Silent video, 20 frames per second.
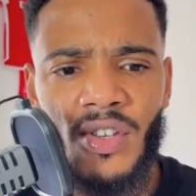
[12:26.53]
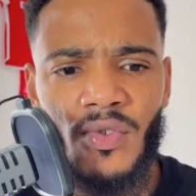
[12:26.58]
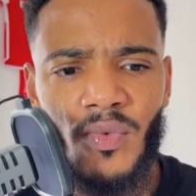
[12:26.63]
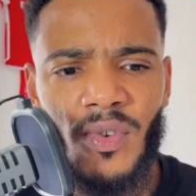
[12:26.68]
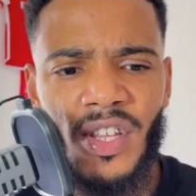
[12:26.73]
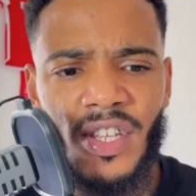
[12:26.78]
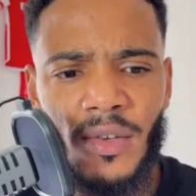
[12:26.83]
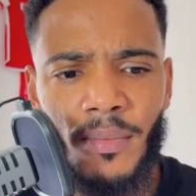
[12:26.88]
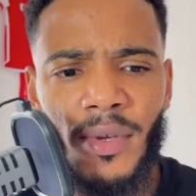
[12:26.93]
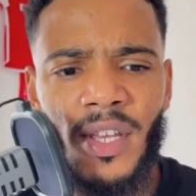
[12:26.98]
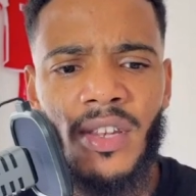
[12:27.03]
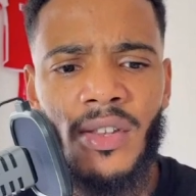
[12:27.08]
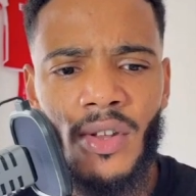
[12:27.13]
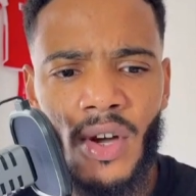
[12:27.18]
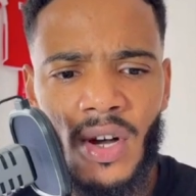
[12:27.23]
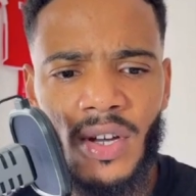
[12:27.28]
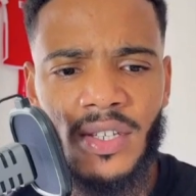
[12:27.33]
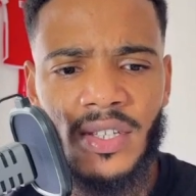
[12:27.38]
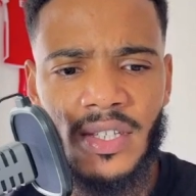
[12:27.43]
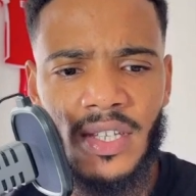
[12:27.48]
We need to be
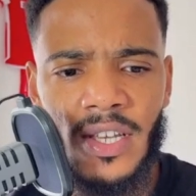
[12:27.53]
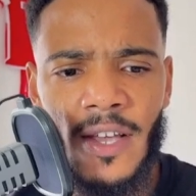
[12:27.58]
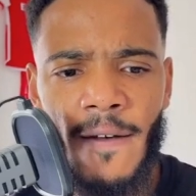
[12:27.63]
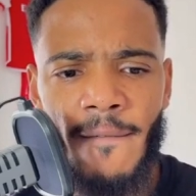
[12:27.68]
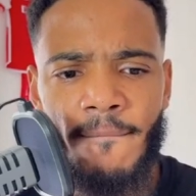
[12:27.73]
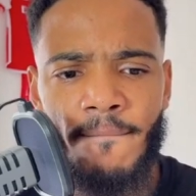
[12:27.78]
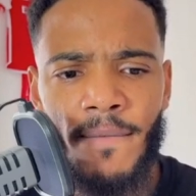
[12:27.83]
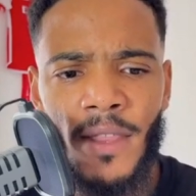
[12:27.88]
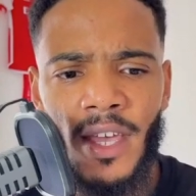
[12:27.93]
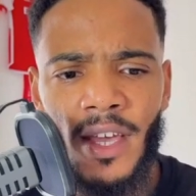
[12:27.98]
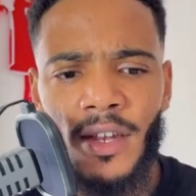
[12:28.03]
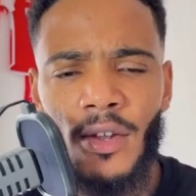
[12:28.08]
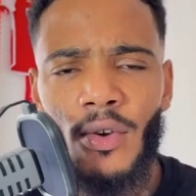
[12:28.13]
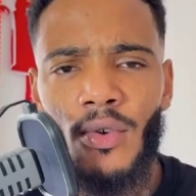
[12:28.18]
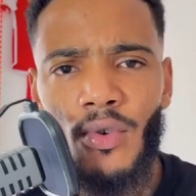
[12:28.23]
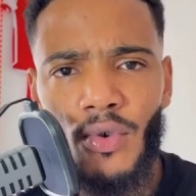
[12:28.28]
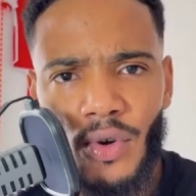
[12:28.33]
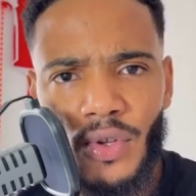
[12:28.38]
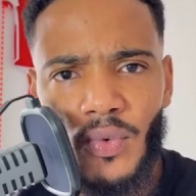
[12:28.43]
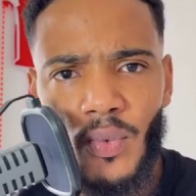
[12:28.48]
nasty in a
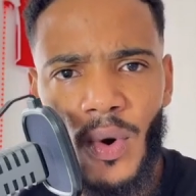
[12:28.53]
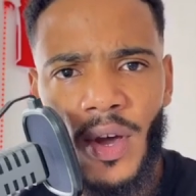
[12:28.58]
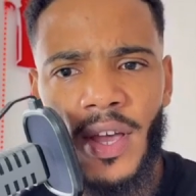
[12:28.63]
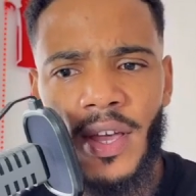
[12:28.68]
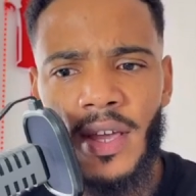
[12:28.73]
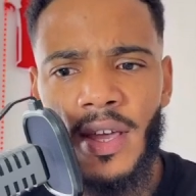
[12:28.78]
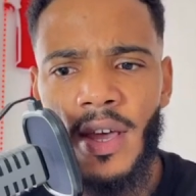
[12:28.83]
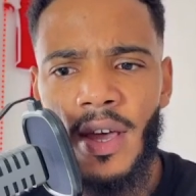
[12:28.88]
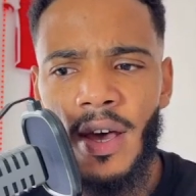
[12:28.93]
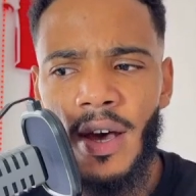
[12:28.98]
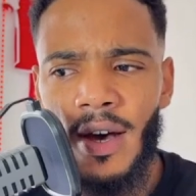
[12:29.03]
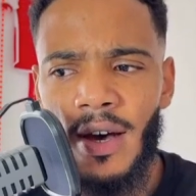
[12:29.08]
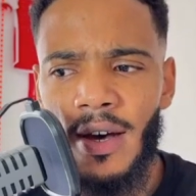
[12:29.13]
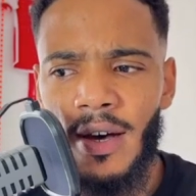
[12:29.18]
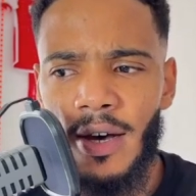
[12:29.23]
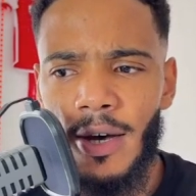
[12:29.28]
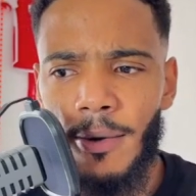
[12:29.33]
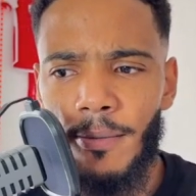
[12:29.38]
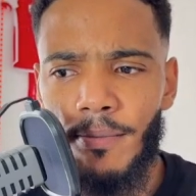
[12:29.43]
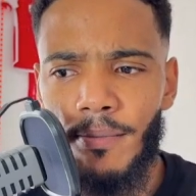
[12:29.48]
good way,
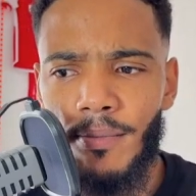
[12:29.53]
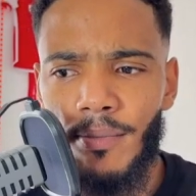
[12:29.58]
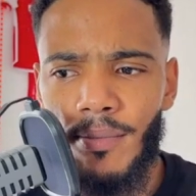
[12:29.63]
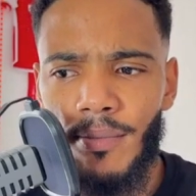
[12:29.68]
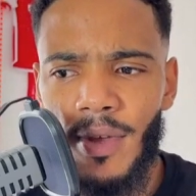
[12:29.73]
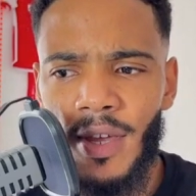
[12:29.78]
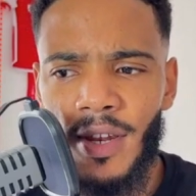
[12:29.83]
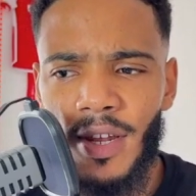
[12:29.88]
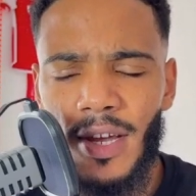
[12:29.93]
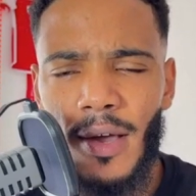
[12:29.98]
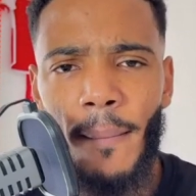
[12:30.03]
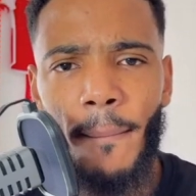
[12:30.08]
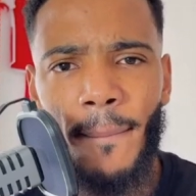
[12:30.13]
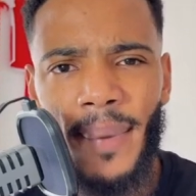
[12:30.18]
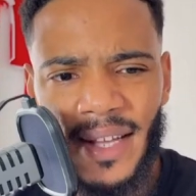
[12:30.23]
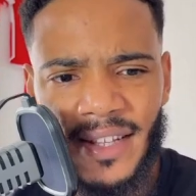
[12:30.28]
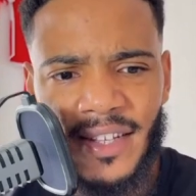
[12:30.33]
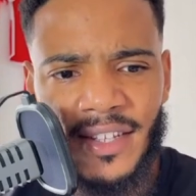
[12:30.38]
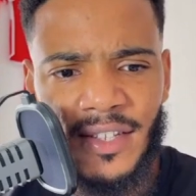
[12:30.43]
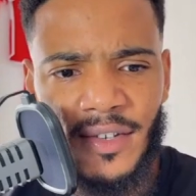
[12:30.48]
in a
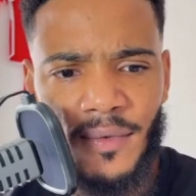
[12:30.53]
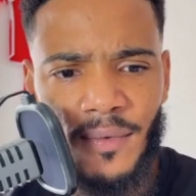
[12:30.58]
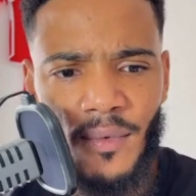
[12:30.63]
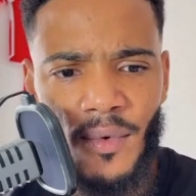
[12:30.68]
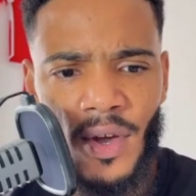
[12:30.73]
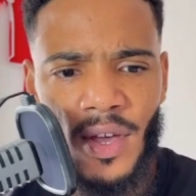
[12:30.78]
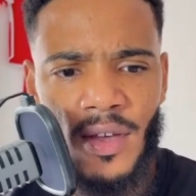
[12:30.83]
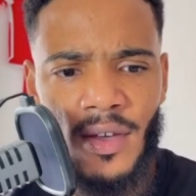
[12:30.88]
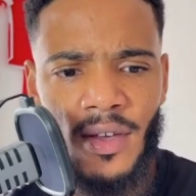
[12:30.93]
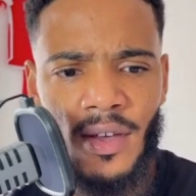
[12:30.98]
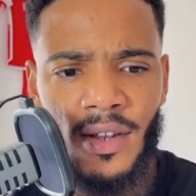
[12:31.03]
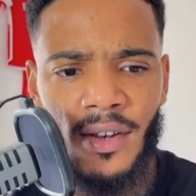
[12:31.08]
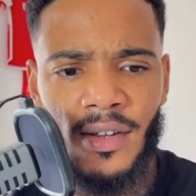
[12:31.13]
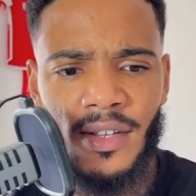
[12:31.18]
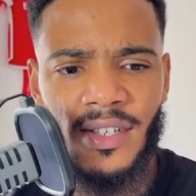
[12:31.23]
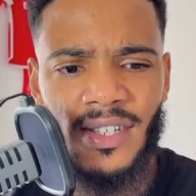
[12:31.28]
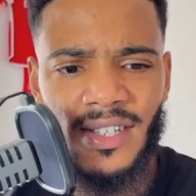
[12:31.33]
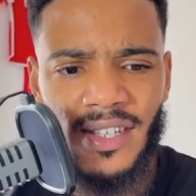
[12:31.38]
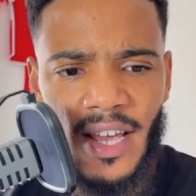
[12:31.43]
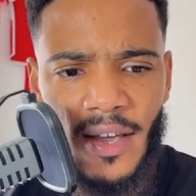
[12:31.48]
competitive way, in a
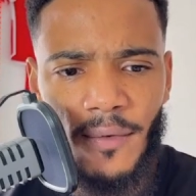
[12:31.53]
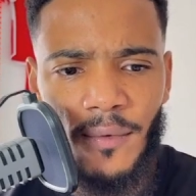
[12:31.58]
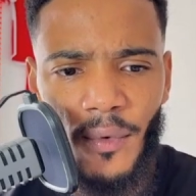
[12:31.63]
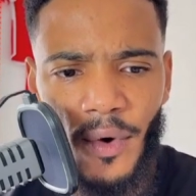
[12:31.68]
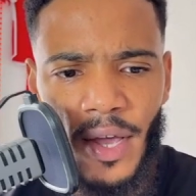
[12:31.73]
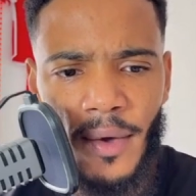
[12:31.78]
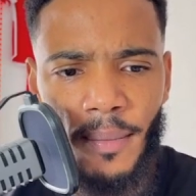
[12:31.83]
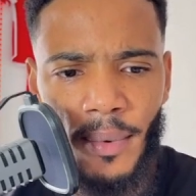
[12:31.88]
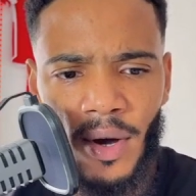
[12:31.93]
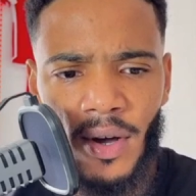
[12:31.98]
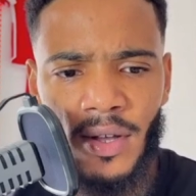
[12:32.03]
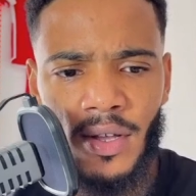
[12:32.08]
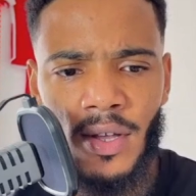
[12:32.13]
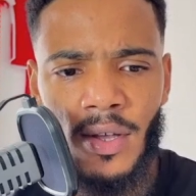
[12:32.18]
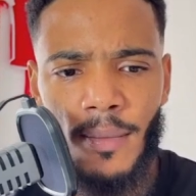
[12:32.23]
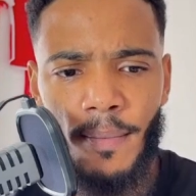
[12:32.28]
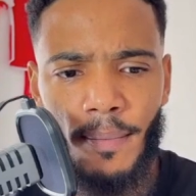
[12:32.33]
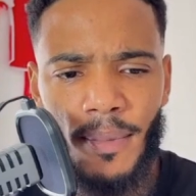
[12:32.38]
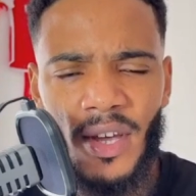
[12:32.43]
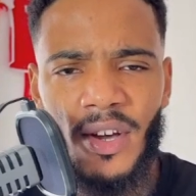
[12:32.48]
safe way, but
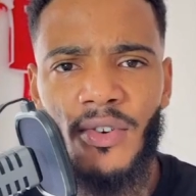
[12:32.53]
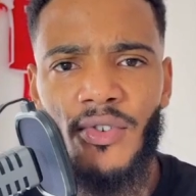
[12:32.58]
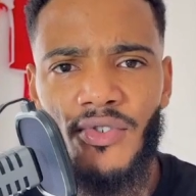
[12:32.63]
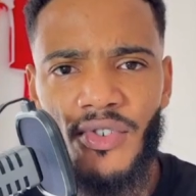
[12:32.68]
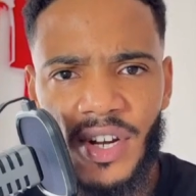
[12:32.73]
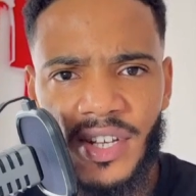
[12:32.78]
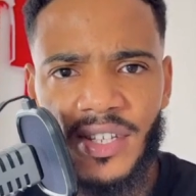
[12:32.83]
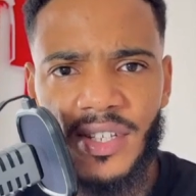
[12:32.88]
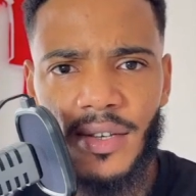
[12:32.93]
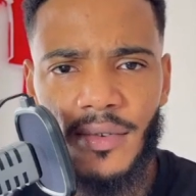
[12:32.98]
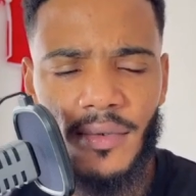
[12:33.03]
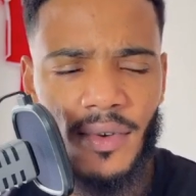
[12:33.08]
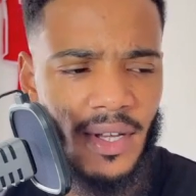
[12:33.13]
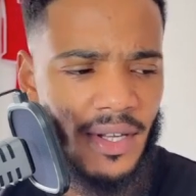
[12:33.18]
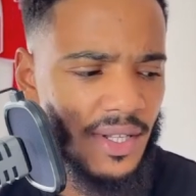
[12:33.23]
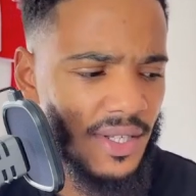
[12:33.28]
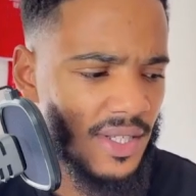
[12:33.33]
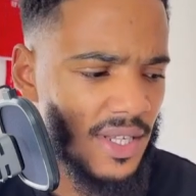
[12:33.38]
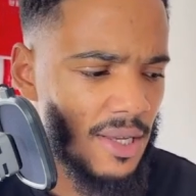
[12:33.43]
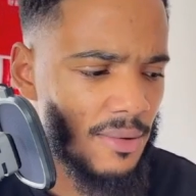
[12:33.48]
be aggressive at the
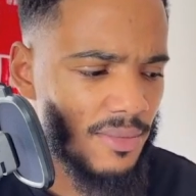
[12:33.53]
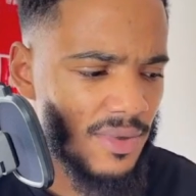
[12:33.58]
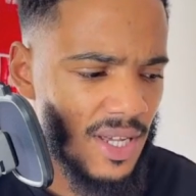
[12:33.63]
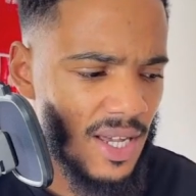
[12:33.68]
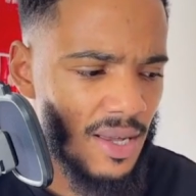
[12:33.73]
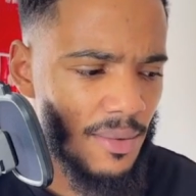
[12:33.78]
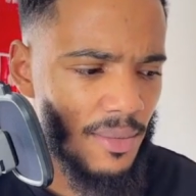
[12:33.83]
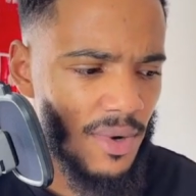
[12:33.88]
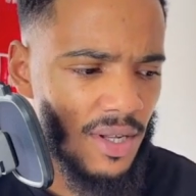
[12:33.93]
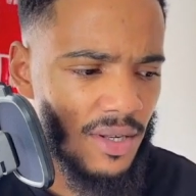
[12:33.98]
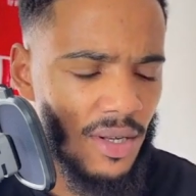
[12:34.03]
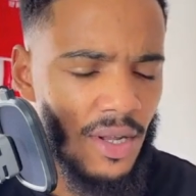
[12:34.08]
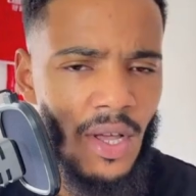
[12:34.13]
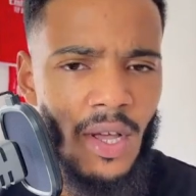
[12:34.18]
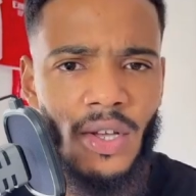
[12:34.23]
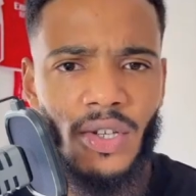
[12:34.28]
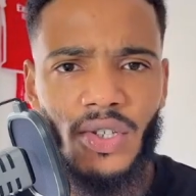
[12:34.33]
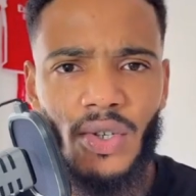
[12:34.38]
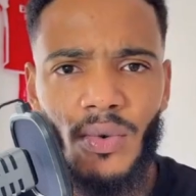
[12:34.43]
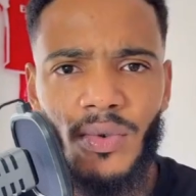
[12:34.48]
same time and
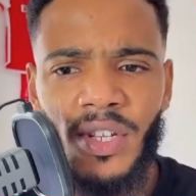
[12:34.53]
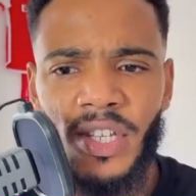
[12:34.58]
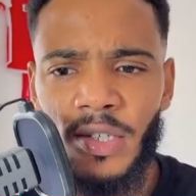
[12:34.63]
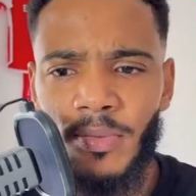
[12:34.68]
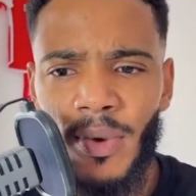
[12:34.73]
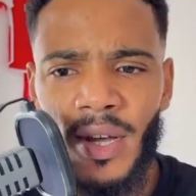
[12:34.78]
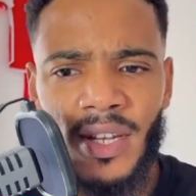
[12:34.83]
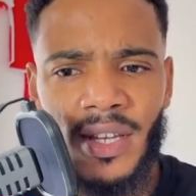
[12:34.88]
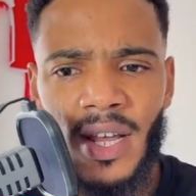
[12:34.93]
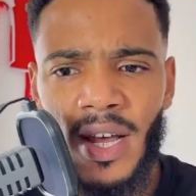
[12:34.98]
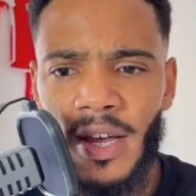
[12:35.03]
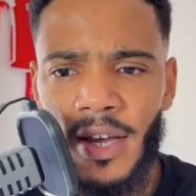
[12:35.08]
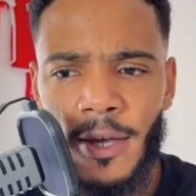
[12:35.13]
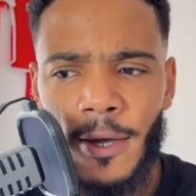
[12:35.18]
show these men that,